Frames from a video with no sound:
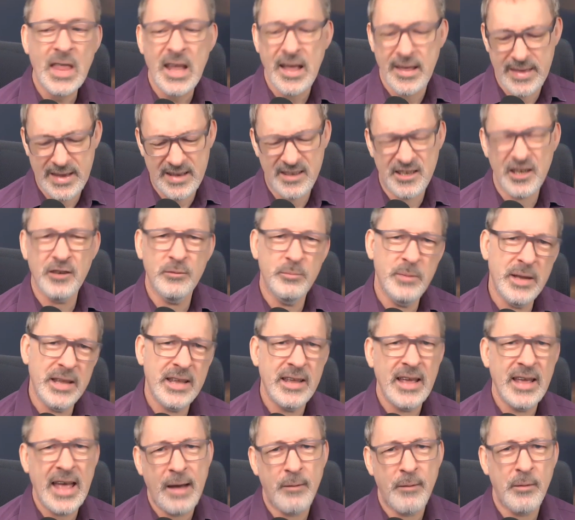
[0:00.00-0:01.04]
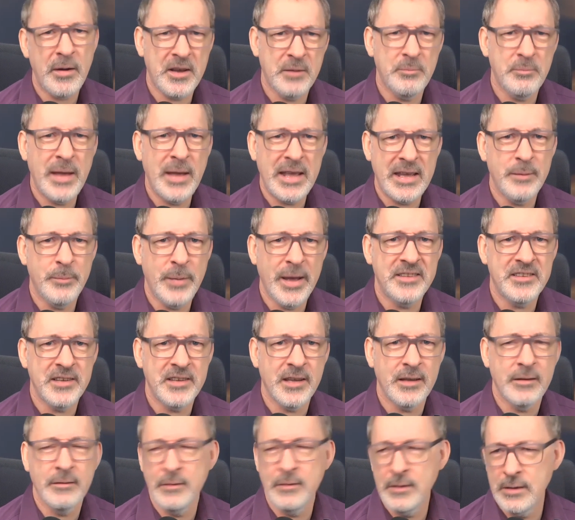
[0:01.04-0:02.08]
and then told me I could make it better
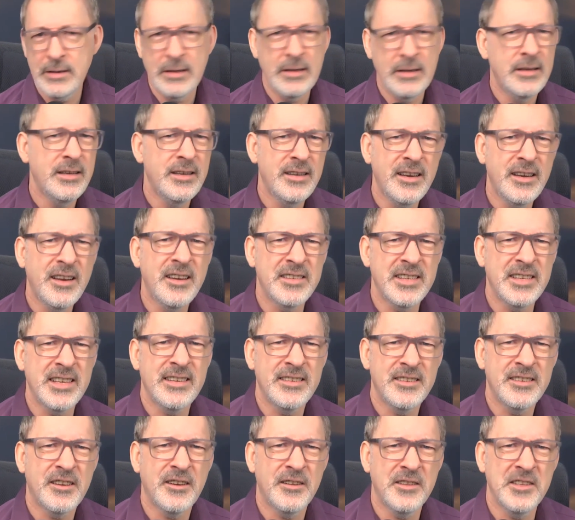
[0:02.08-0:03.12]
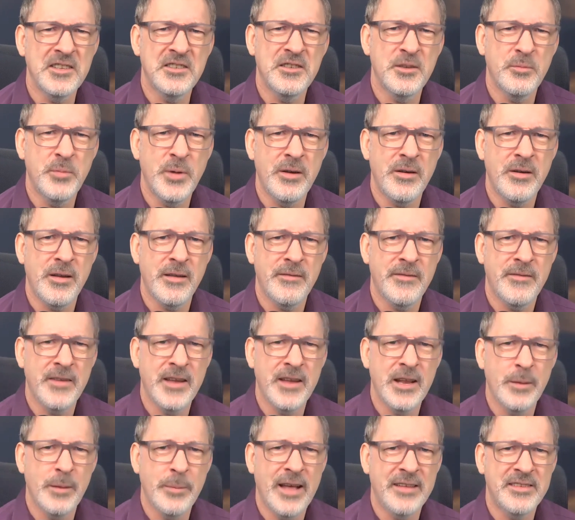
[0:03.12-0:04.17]
because it's got this superior
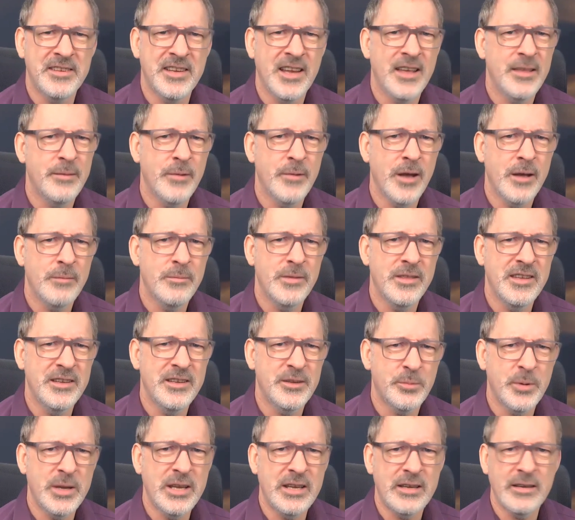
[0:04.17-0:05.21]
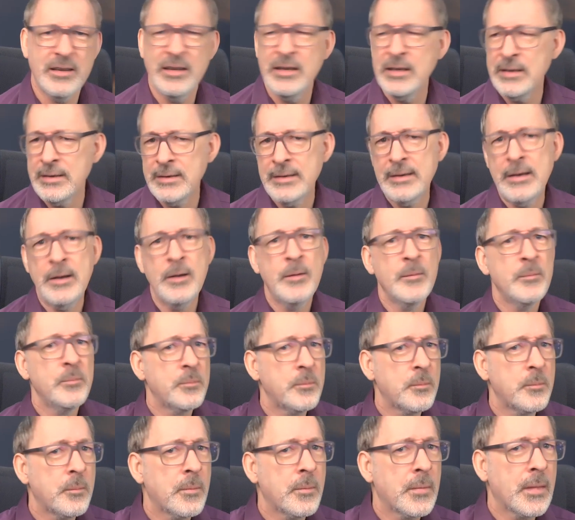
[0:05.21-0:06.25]
feel about it at the moment this week.
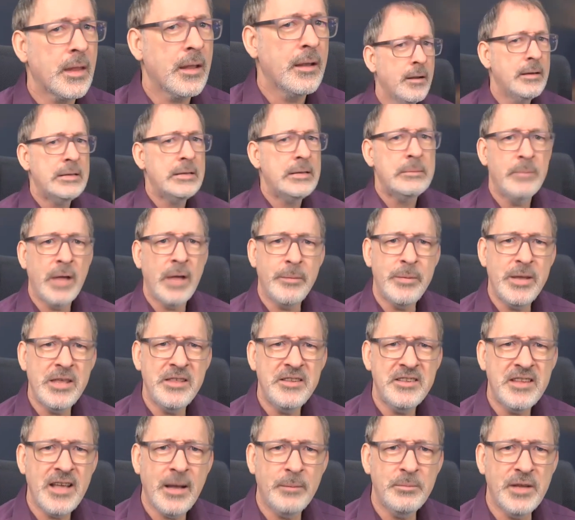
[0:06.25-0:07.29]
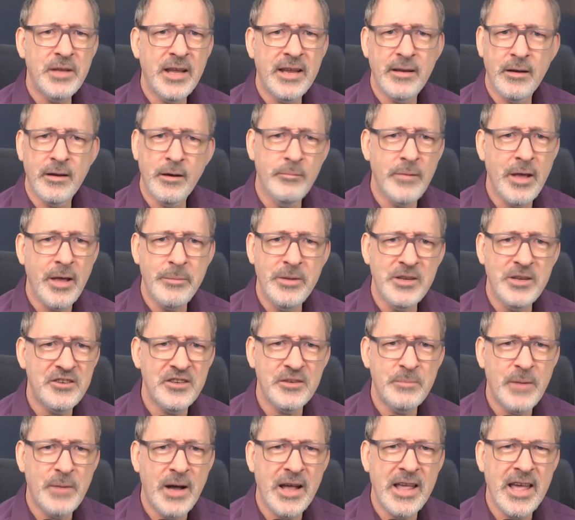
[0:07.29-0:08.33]
Maybe it's the update, or maybe it's
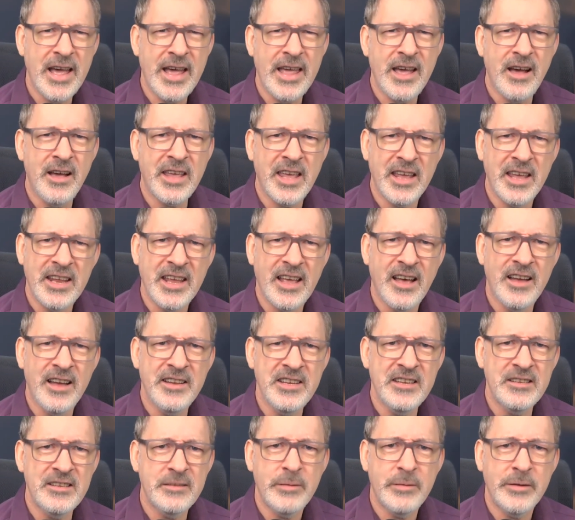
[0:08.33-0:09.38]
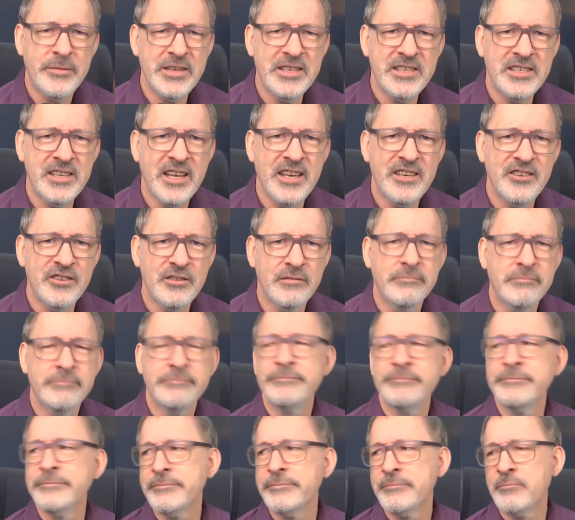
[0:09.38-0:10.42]
just my AI getting ideas above its station.
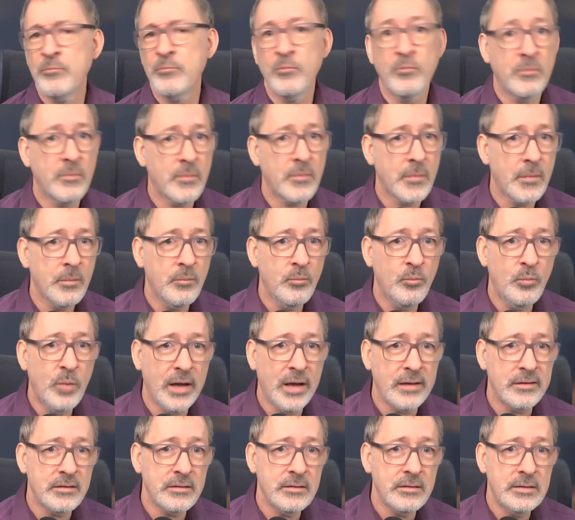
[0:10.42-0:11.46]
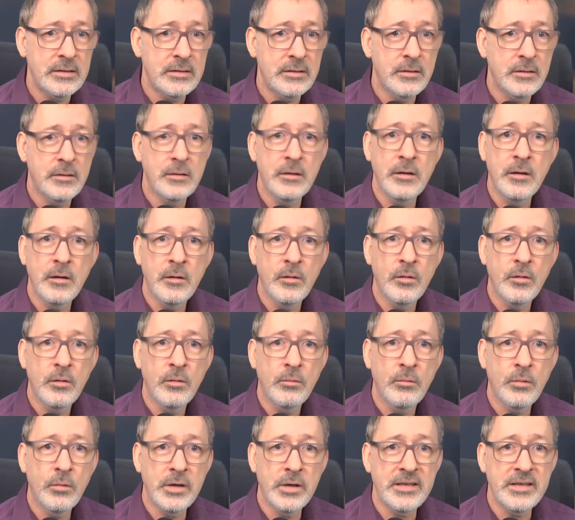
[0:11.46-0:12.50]
But
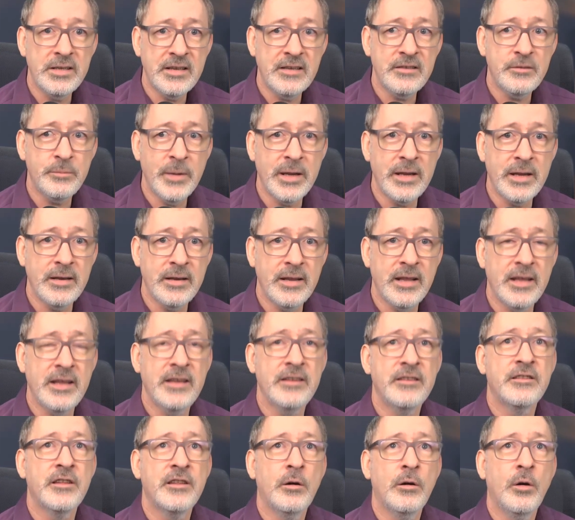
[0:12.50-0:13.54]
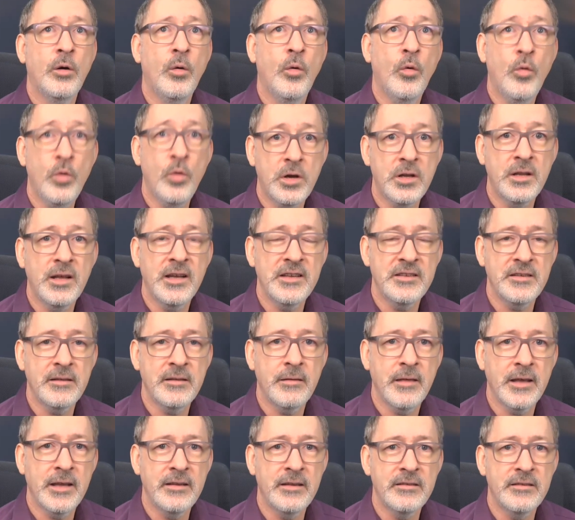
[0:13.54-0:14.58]
what it does mean is that organizing
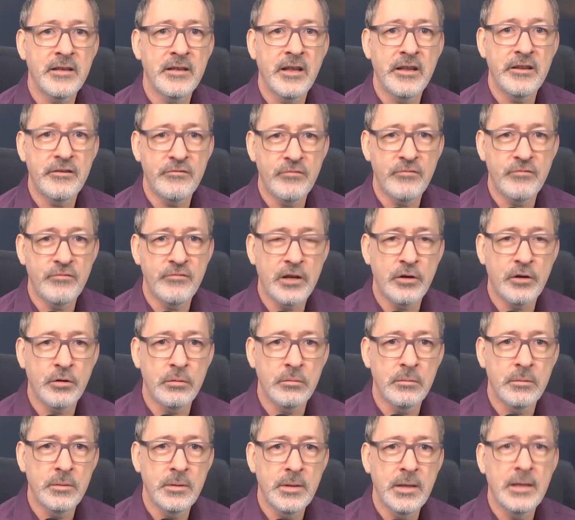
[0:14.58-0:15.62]
things is really cool.